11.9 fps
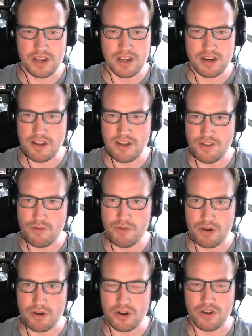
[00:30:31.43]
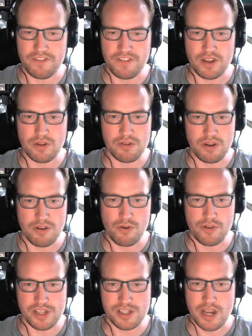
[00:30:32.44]
Give you a real good feel of
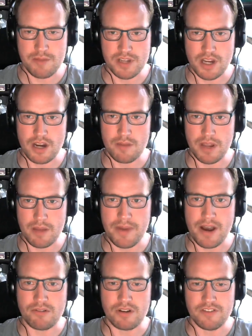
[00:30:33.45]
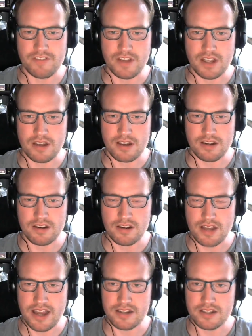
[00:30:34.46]
what these games are going to be about, I think.
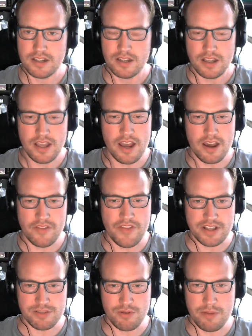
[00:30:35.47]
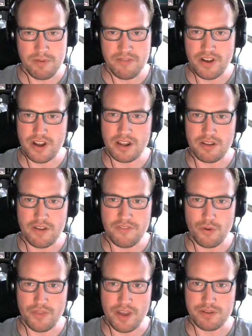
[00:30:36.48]
And yeah, that's what I preferred. I
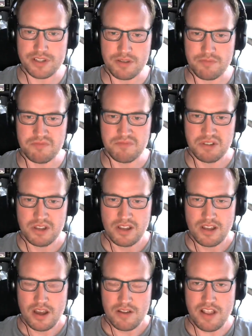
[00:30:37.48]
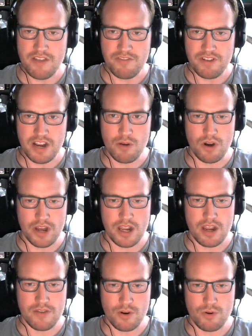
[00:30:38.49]
thought there was some definitely
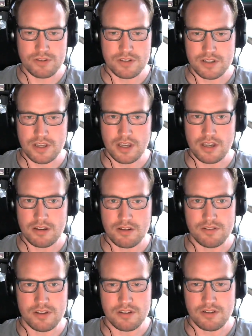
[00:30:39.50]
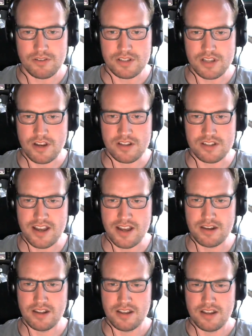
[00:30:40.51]
quality over quantity on the Sony stand.